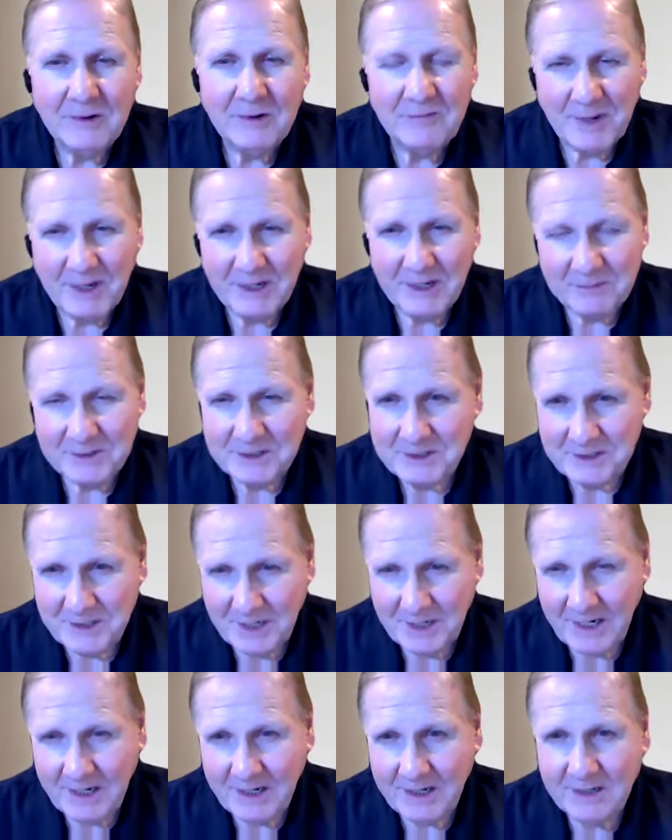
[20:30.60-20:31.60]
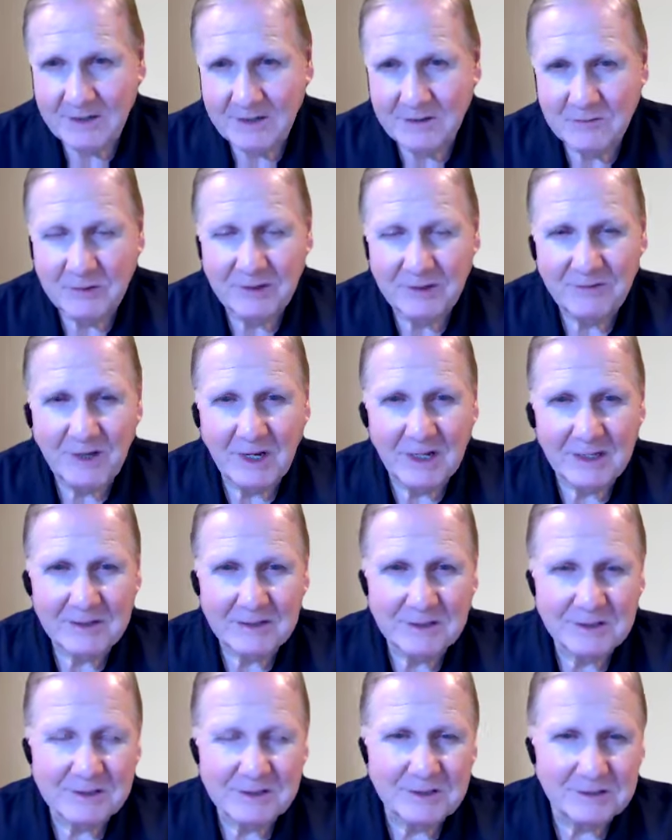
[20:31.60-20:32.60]
we've made a mistake. We've
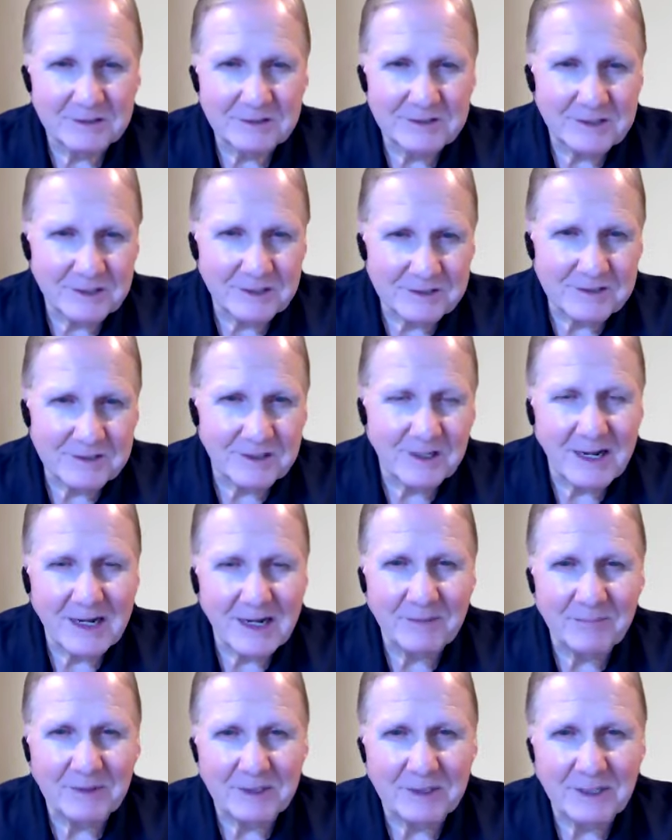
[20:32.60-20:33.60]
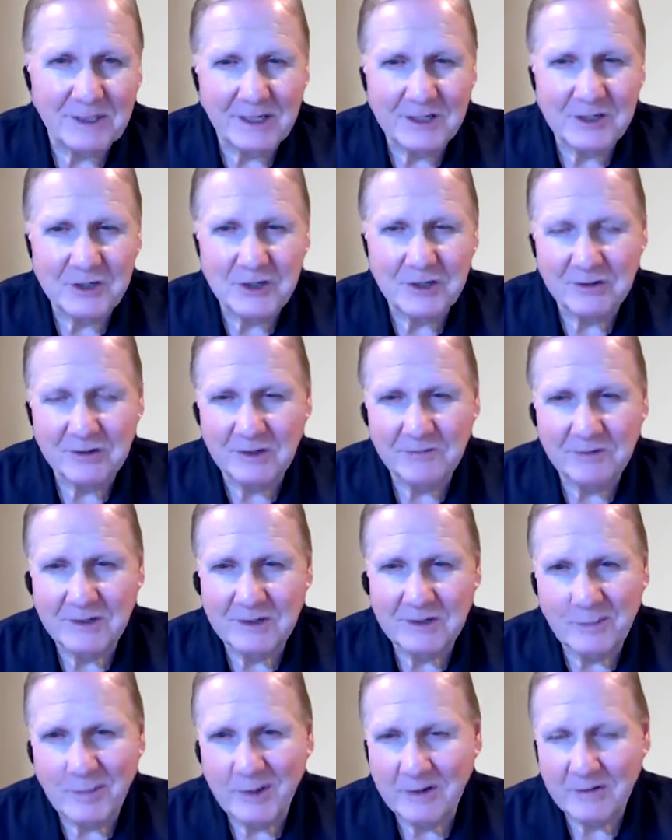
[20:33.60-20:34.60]
got this consistent application
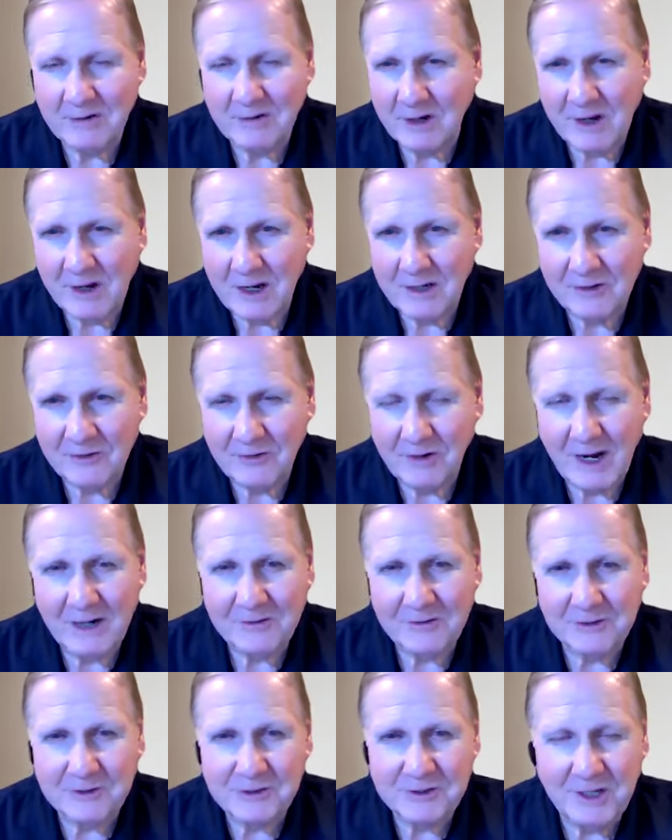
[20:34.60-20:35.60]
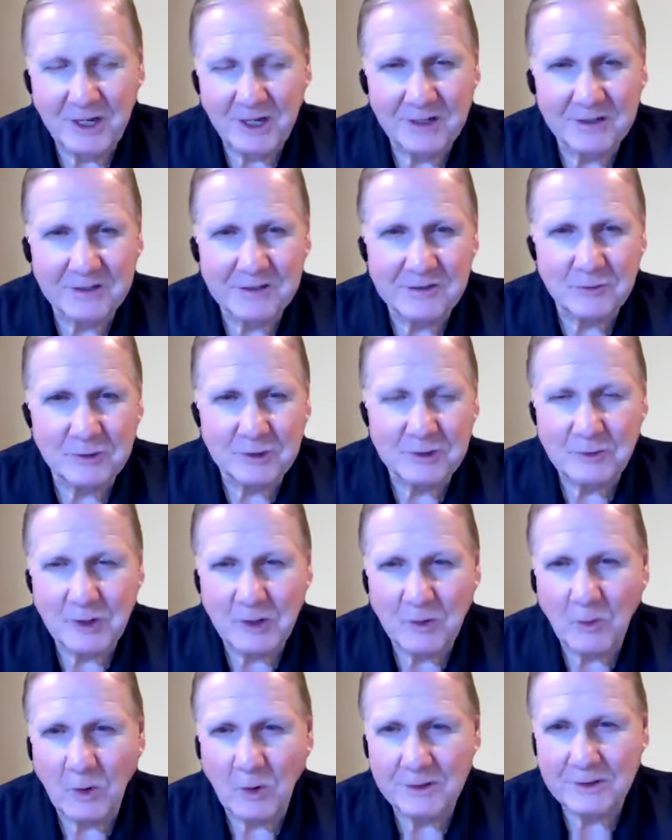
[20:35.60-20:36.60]
of independent contractor status,
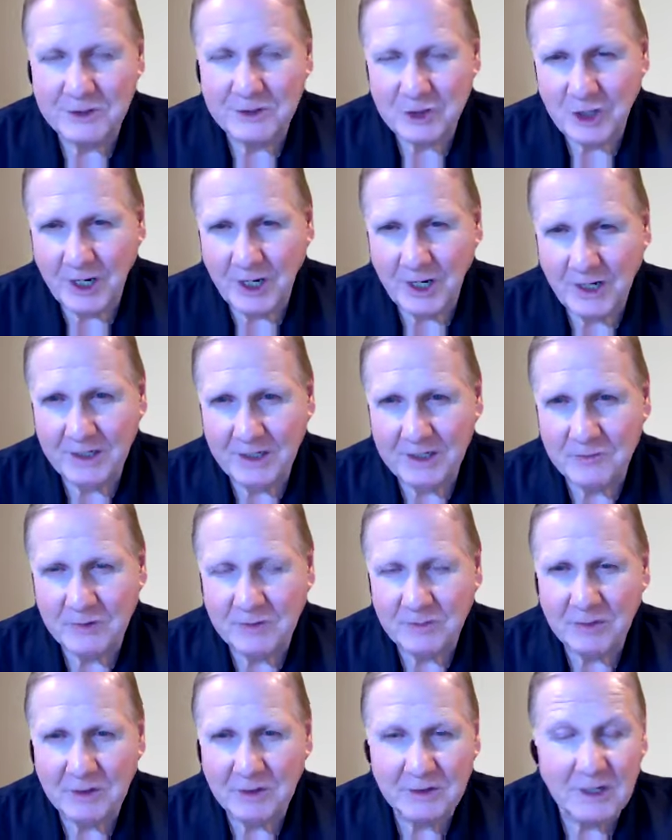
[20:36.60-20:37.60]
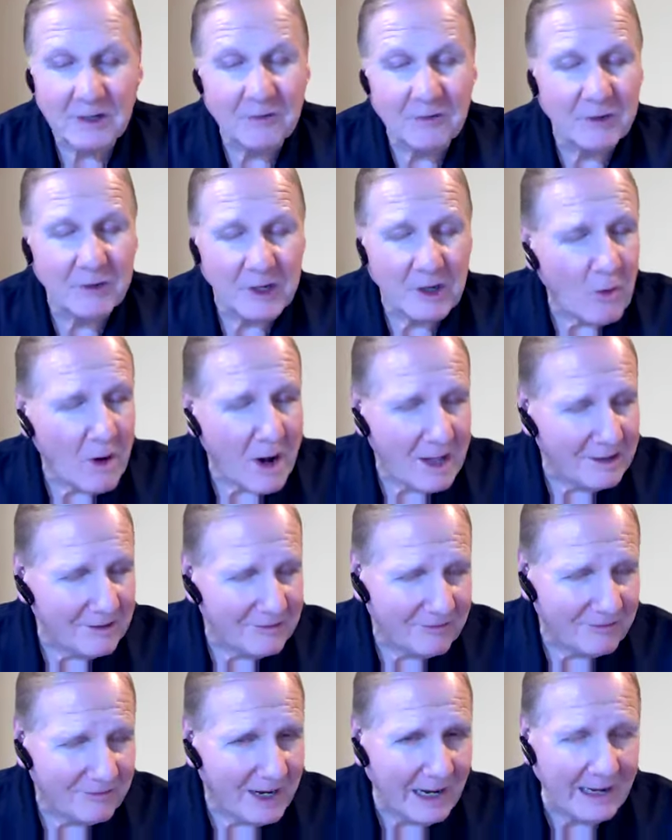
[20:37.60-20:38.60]
which we want to change. We believe we
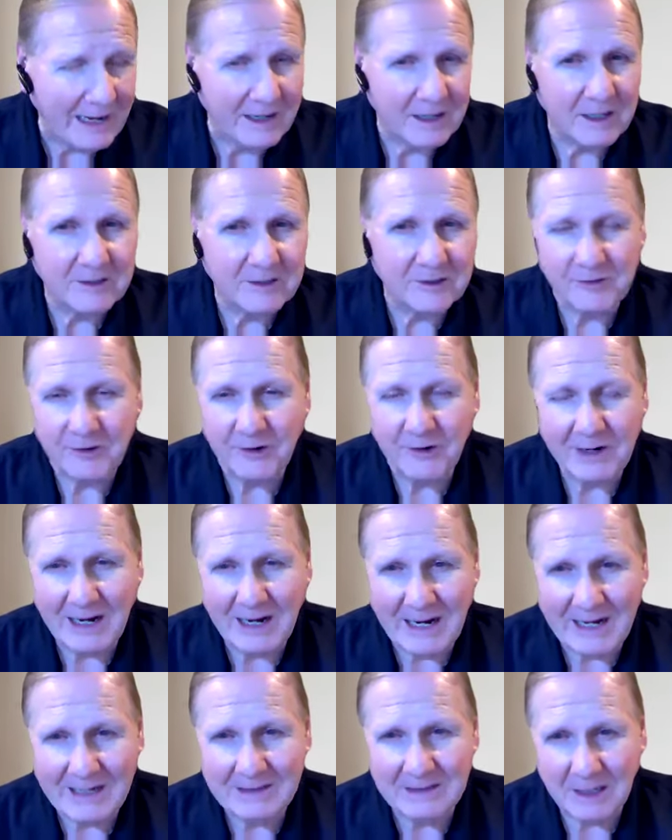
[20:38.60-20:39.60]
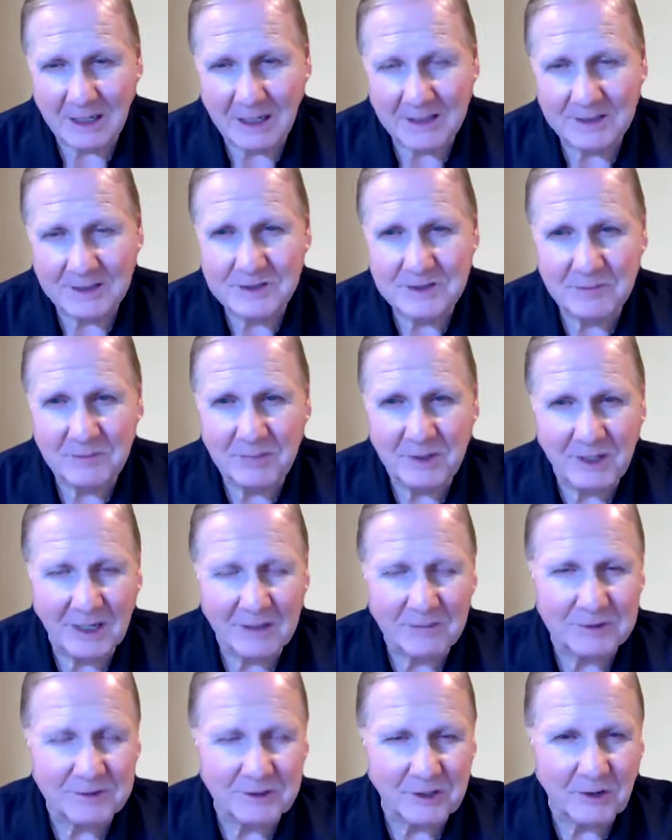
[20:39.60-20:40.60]
qualify under their guidelines to
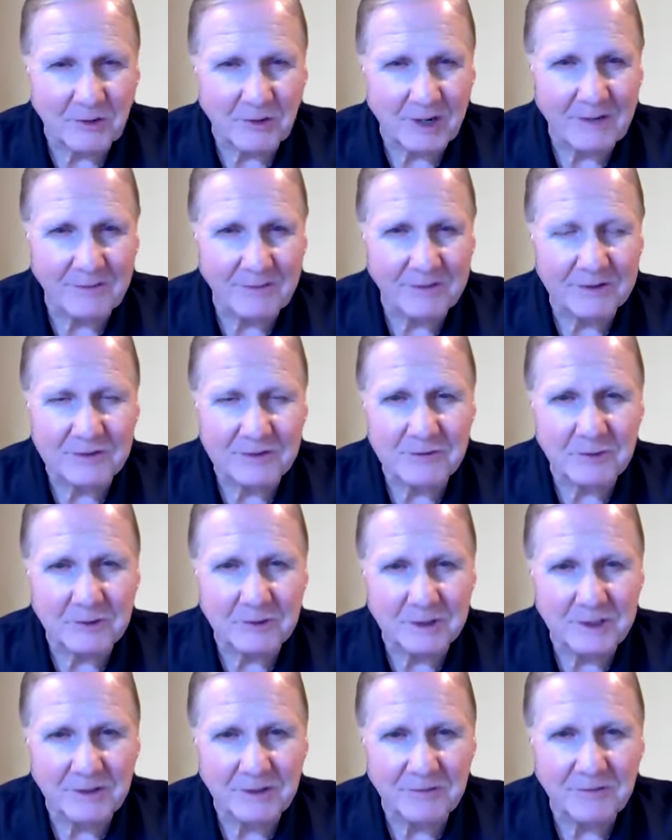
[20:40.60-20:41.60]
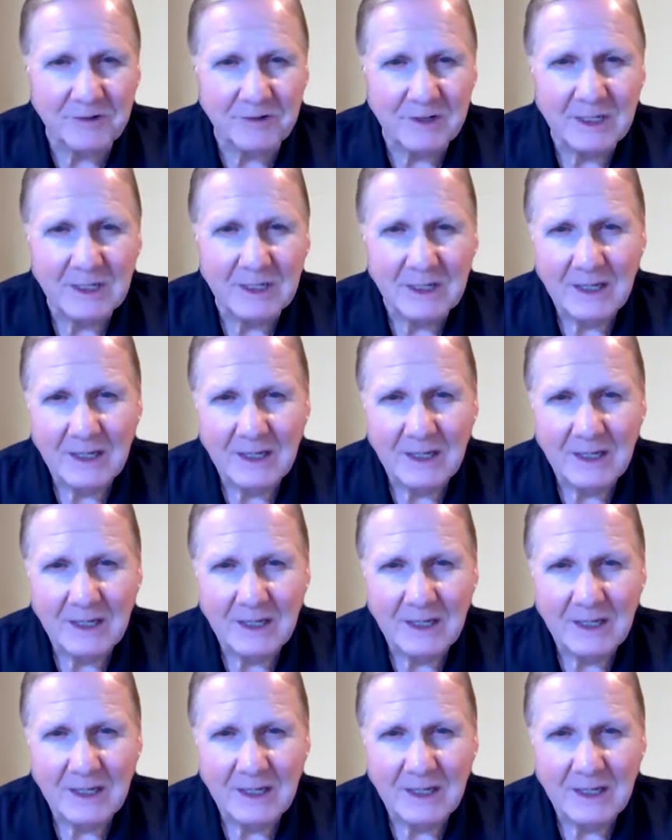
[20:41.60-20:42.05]
be able to grant this relief,